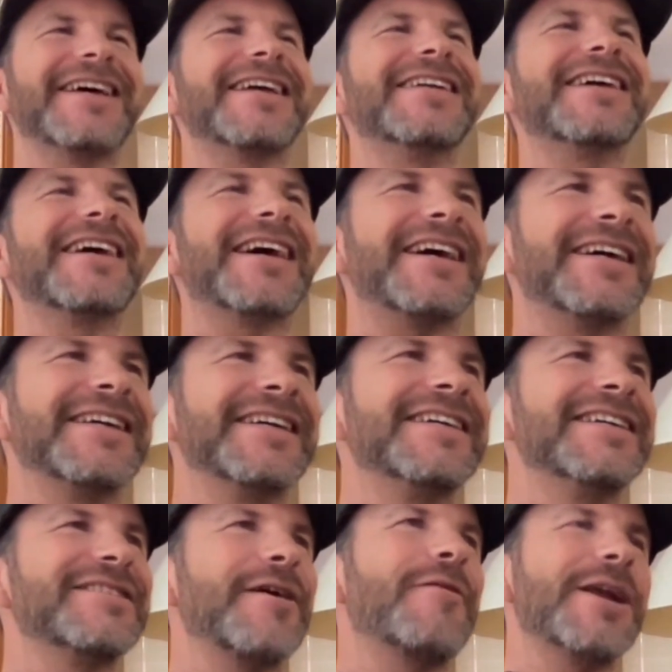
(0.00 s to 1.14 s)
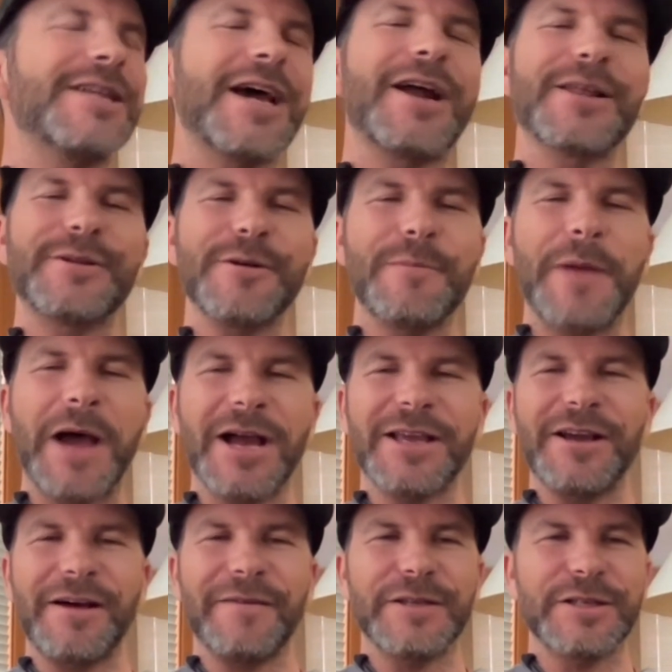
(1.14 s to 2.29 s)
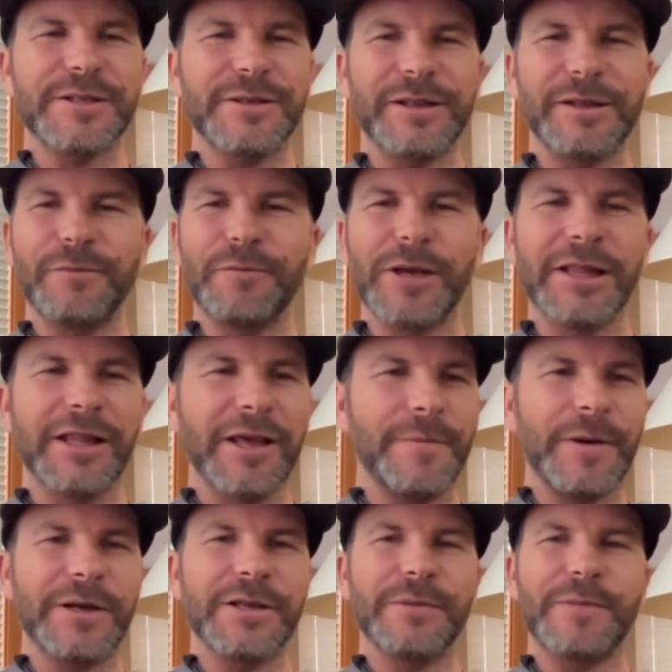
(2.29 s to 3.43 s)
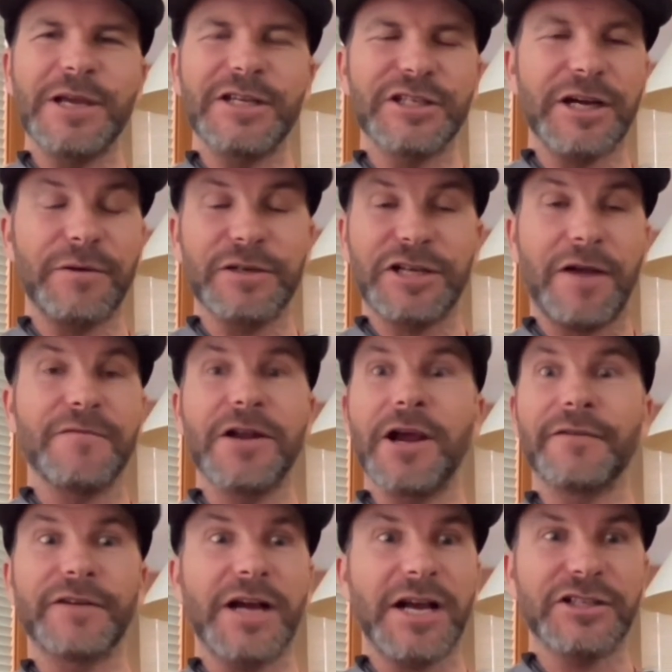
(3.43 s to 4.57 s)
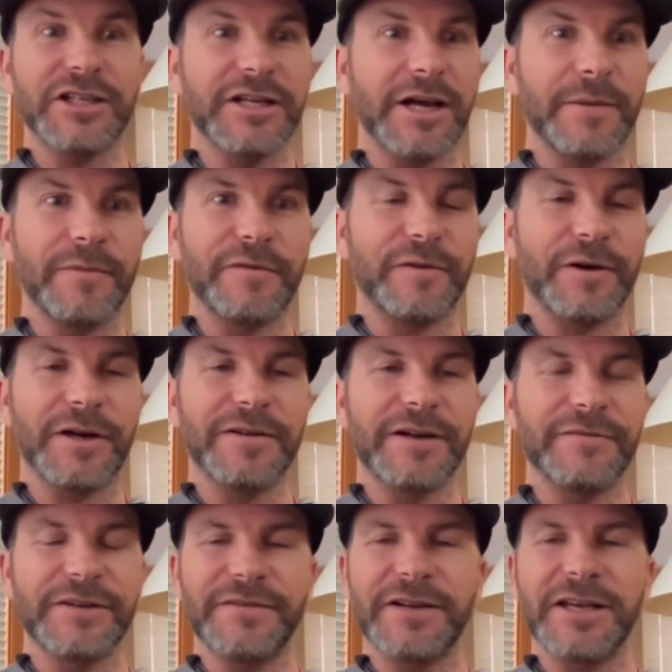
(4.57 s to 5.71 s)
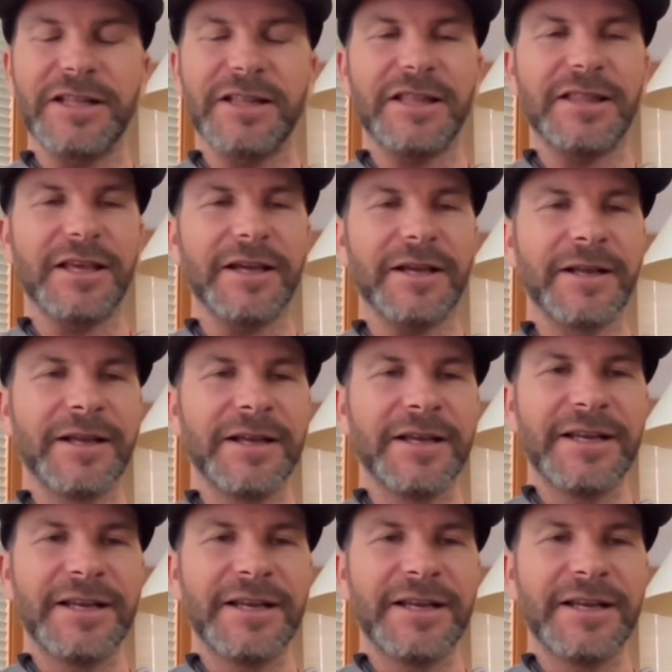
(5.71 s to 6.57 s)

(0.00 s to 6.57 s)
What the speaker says: And so I went down and threw a backy off this wind lip under the peak chair, which I've never actually done before. I'd never even hit the thing.